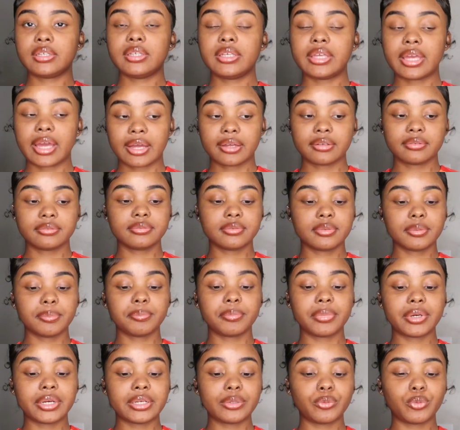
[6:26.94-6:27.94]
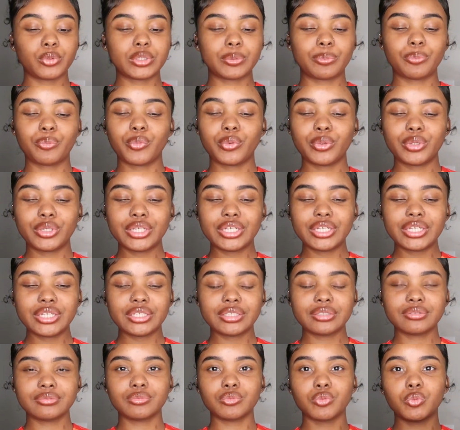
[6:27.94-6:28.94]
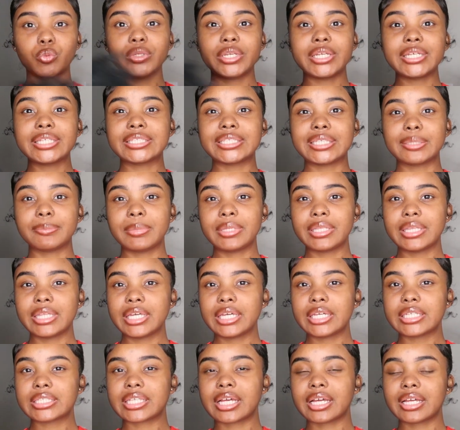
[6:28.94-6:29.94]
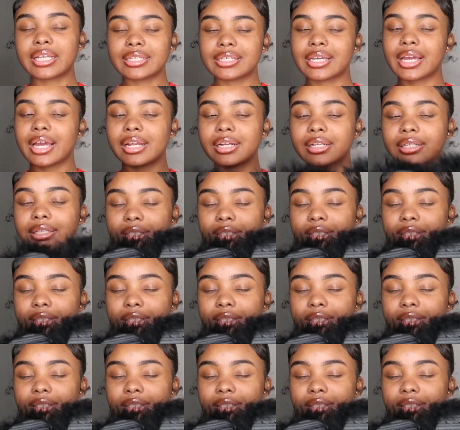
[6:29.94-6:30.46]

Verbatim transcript: yeah. But with, when it when they sent me these, it kind